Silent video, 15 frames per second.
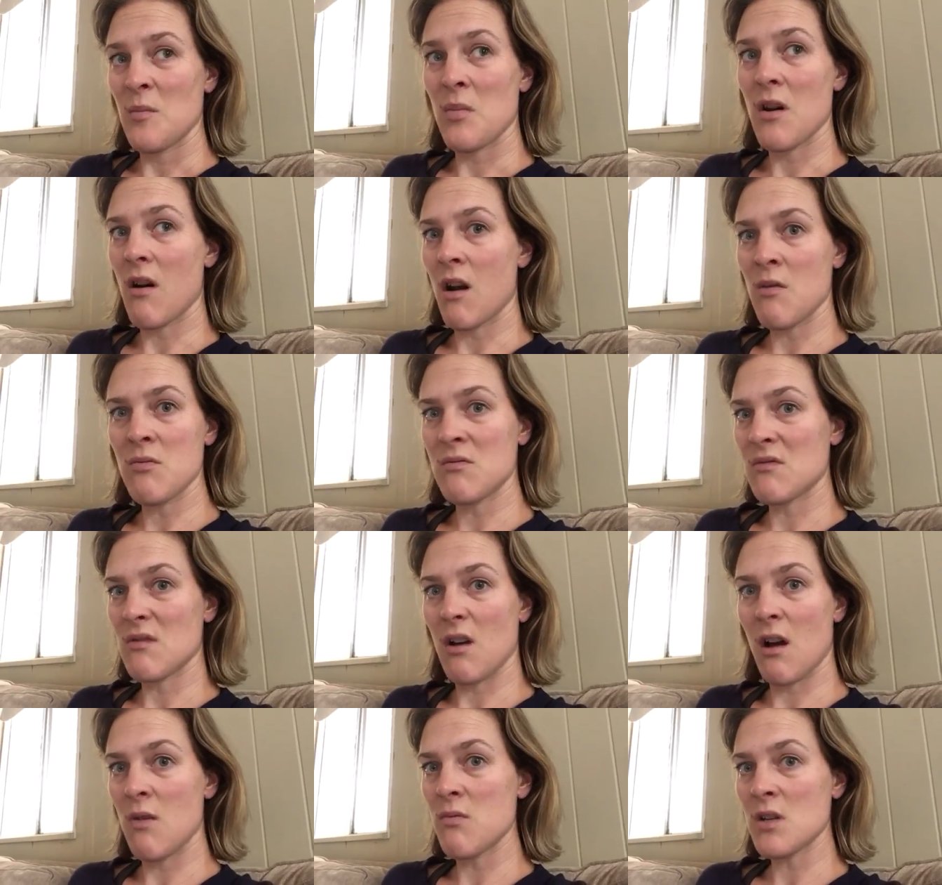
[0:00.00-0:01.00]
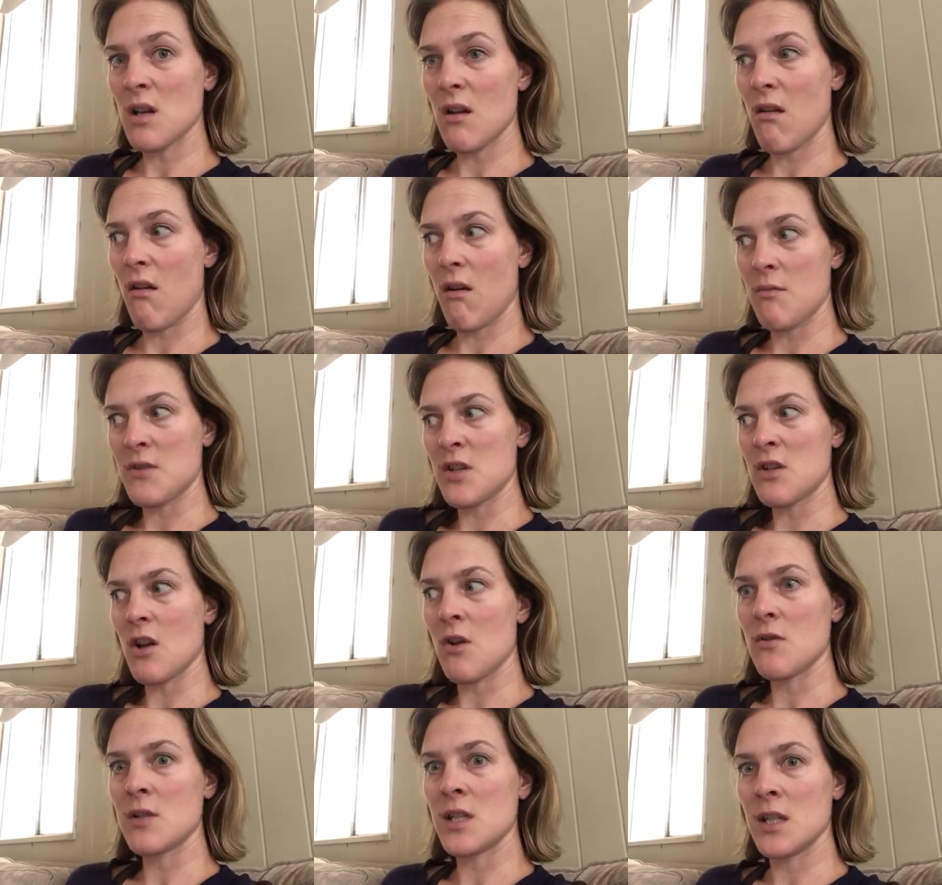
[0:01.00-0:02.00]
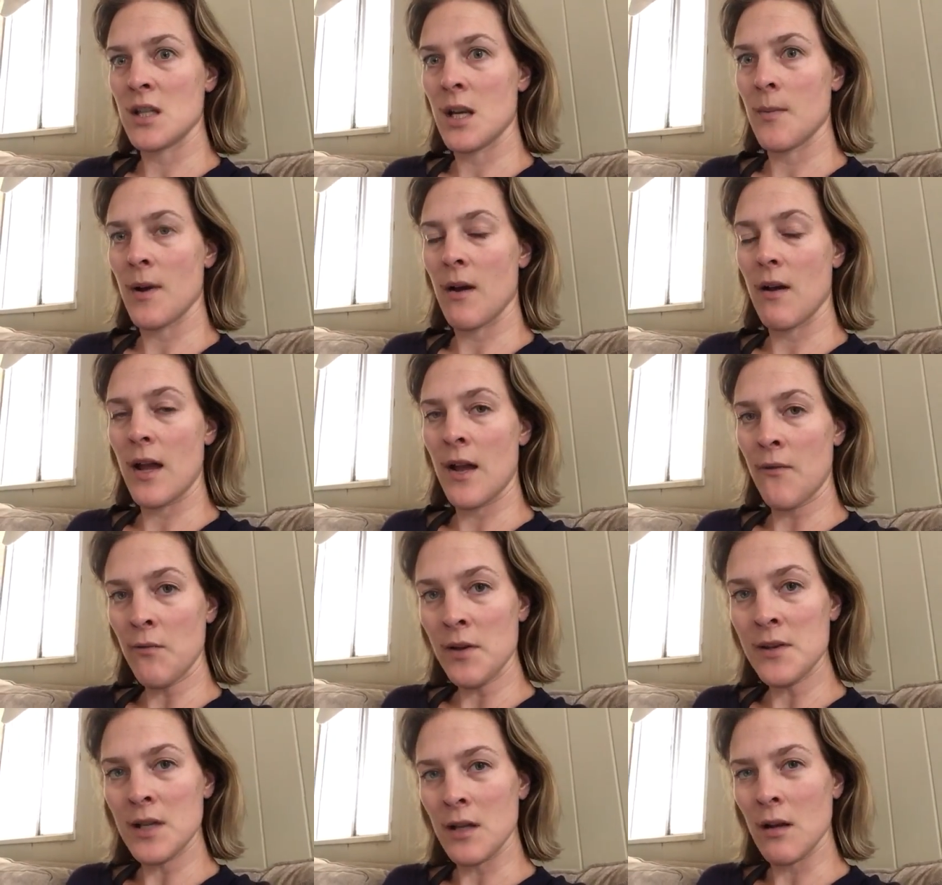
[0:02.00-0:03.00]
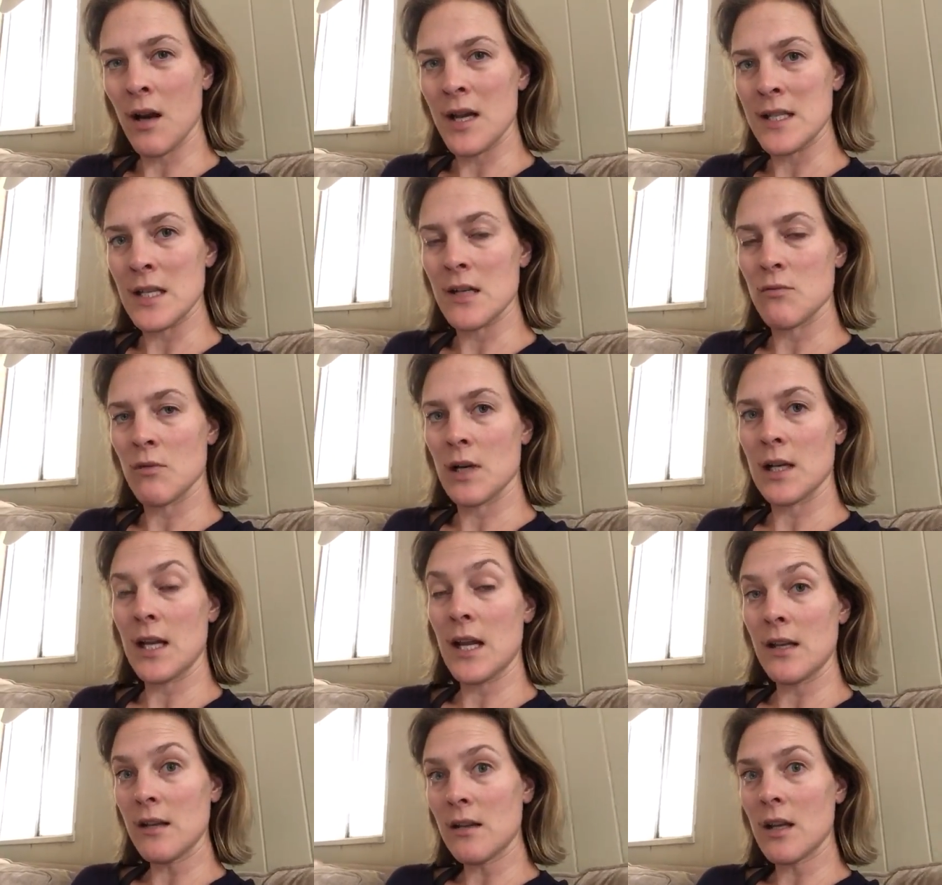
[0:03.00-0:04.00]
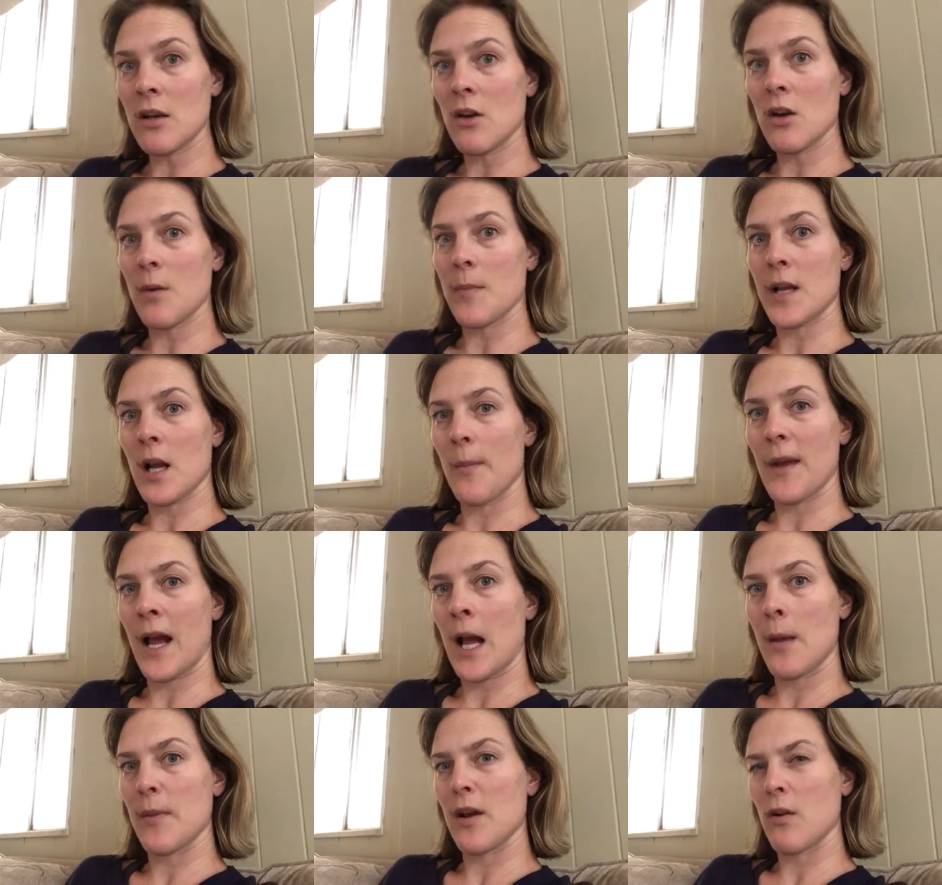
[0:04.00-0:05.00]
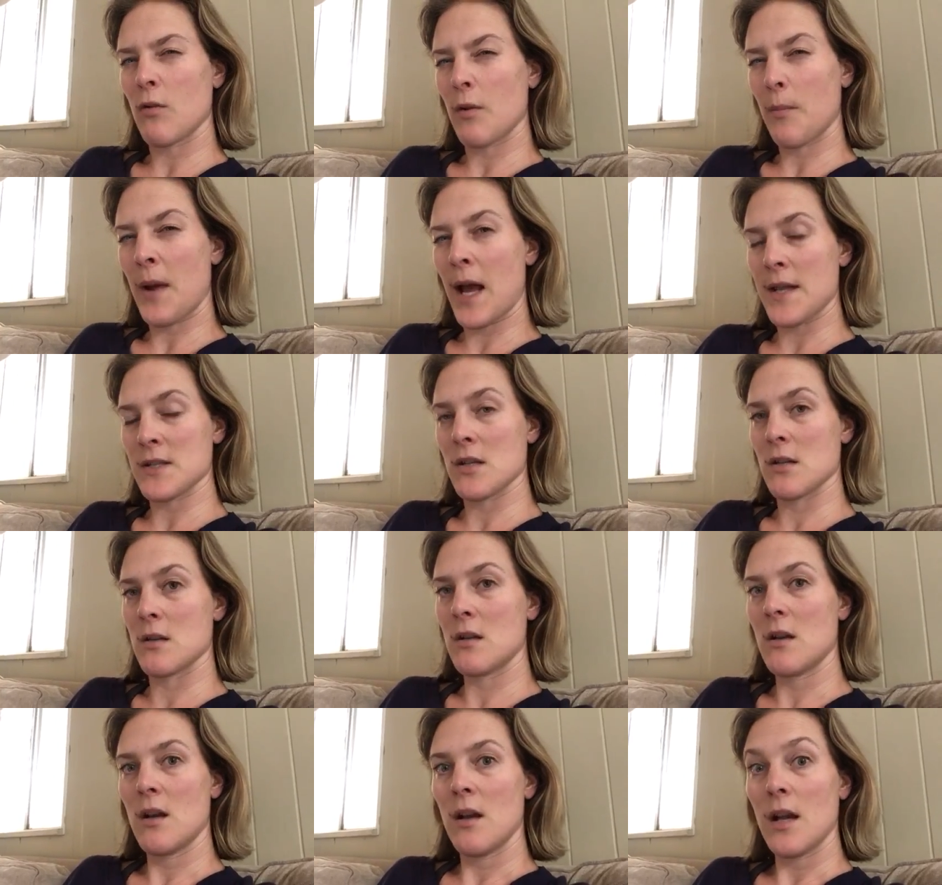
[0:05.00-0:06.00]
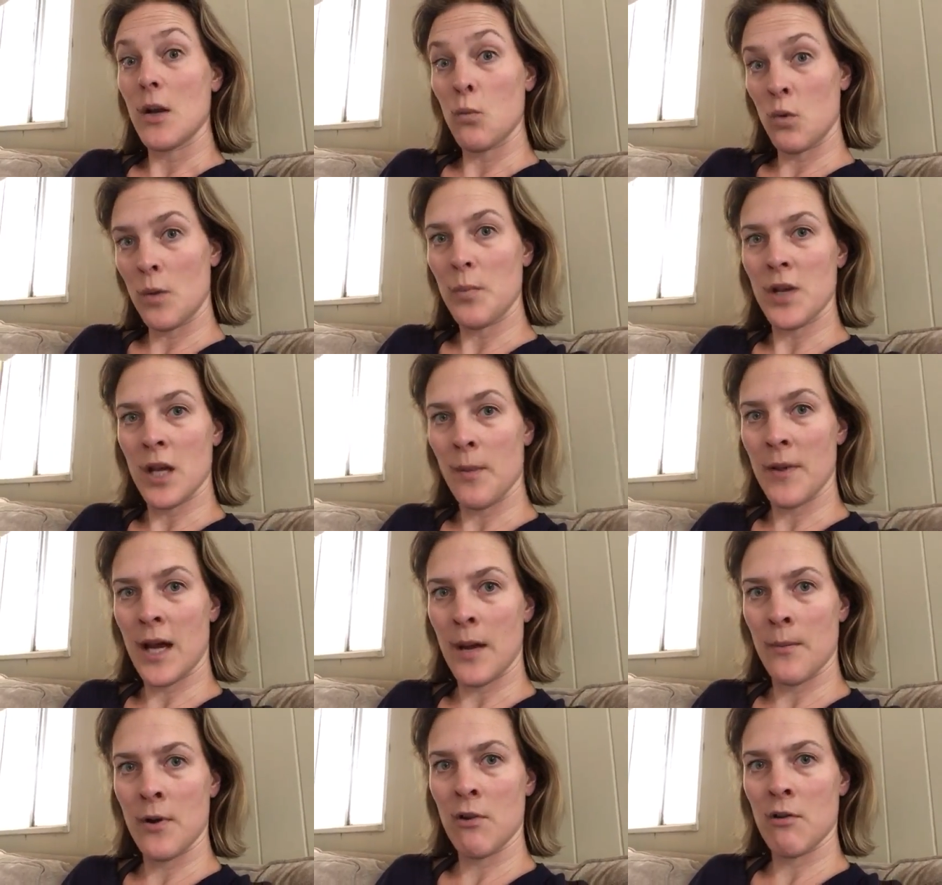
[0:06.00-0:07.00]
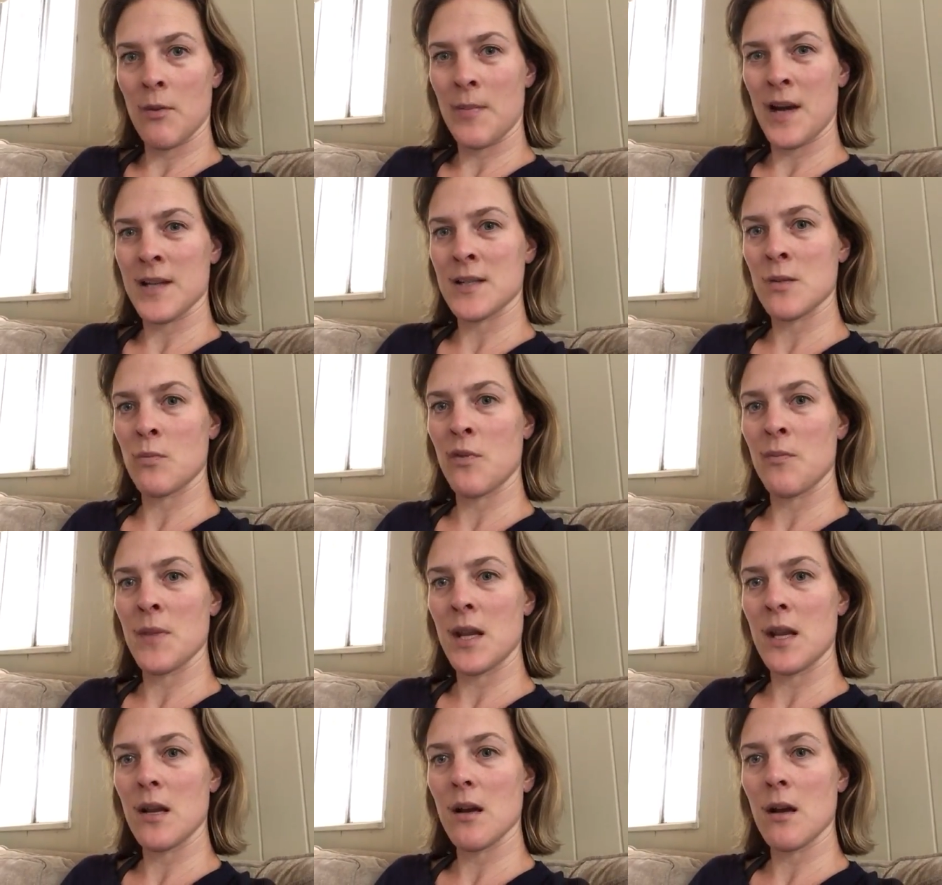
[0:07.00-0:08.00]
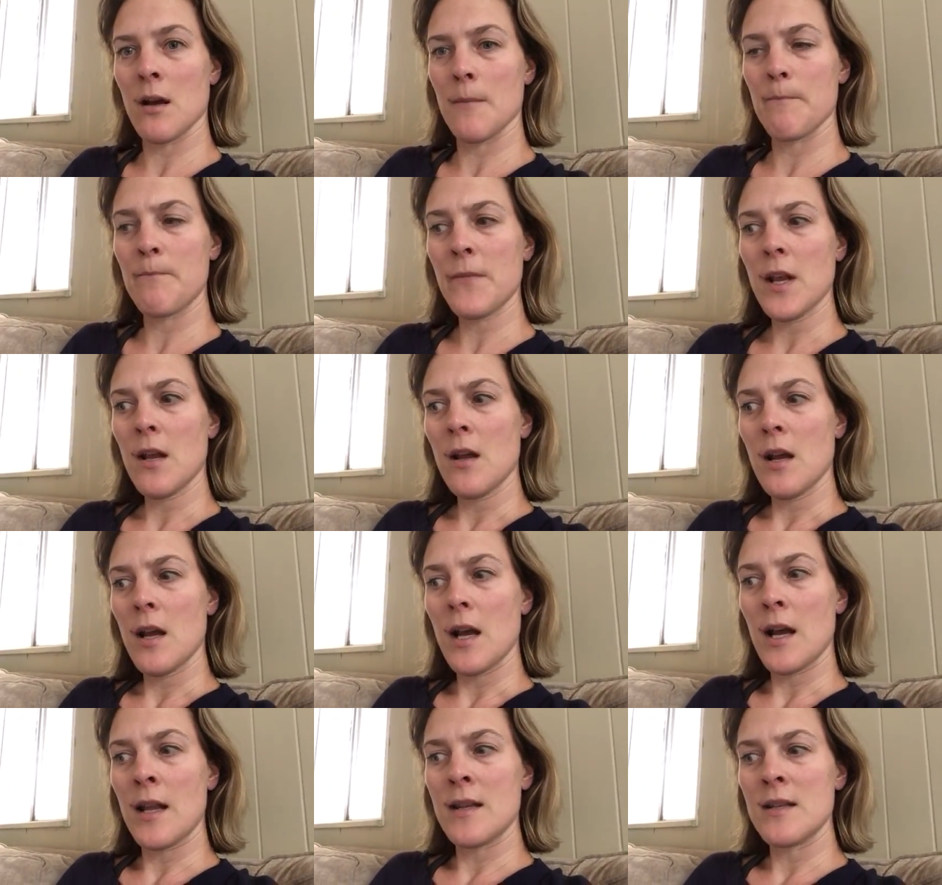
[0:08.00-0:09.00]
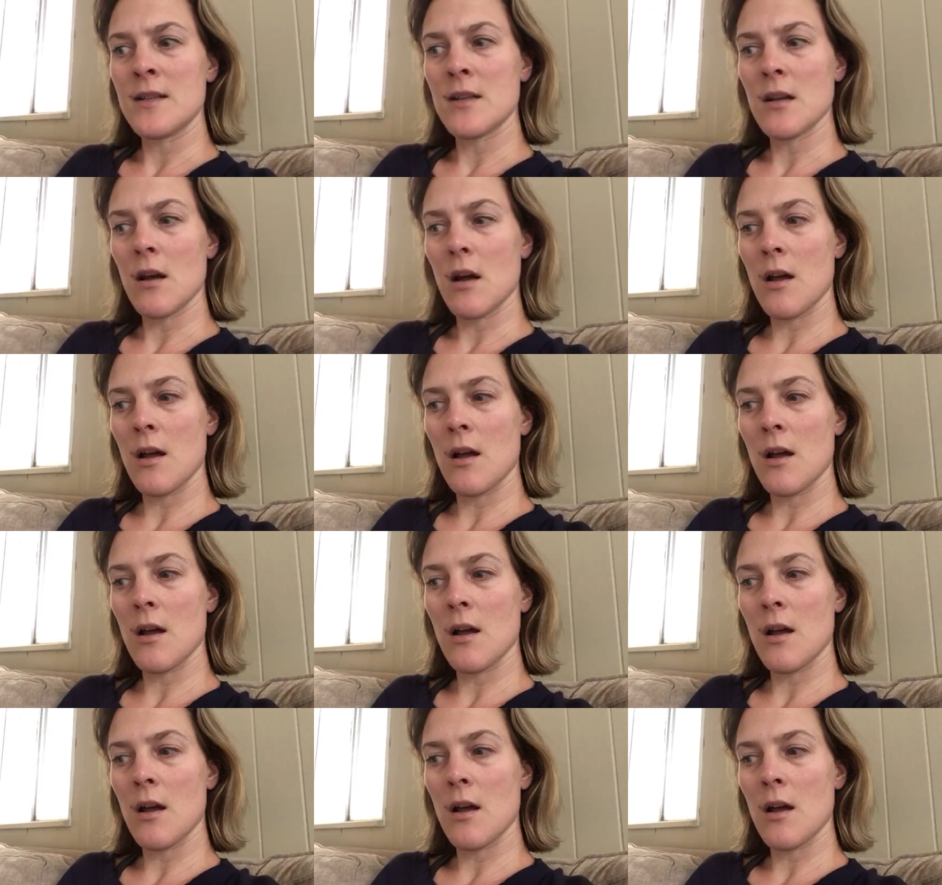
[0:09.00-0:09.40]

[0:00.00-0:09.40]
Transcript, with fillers: but I was, I was like, I was just OCD about everything that I did. Really, anything that could become a habit or a pattern would become a habit or a pattern with me. Um, and